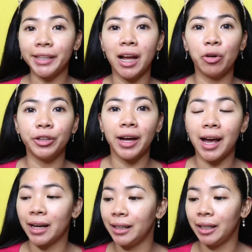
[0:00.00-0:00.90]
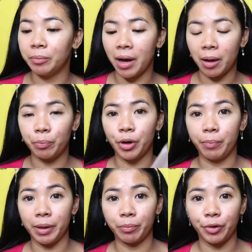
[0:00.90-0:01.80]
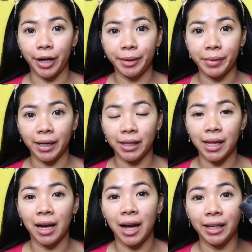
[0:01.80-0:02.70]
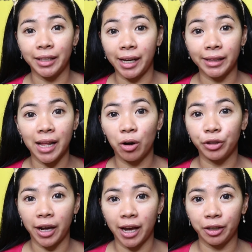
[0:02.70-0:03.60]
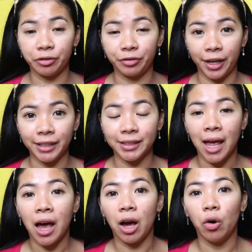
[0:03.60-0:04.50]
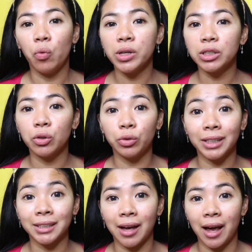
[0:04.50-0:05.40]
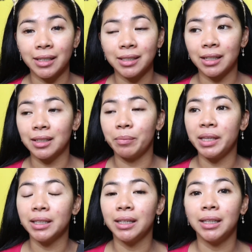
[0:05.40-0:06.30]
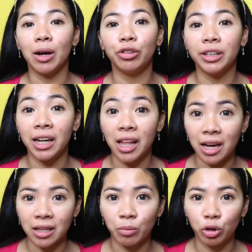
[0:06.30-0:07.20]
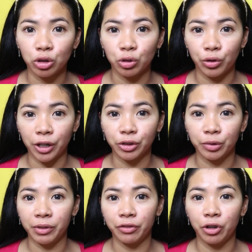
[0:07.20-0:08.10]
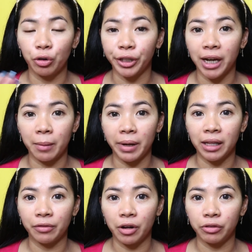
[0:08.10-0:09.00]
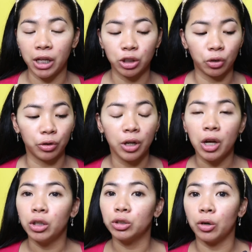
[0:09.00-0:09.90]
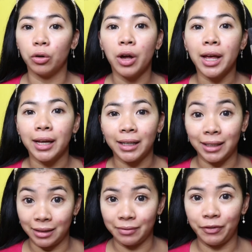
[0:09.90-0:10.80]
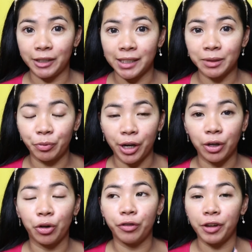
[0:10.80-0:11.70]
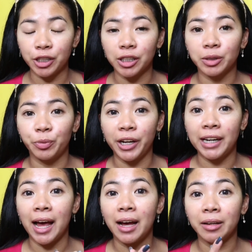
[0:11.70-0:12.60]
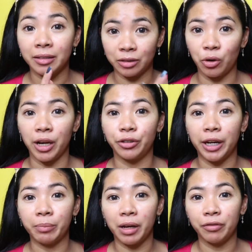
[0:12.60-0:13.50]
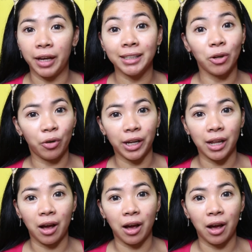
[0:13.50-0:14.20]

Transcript: na ako ng aking MAC Prep and Prime. Ayan, nag-hydrate na ako ng aking face. I always do this guys kasi minsan hindi ako nagalagay ng moisturizer before ako nag-apply ng foundation. So, fixing spray or facial spray lang to hydrate my face, okay na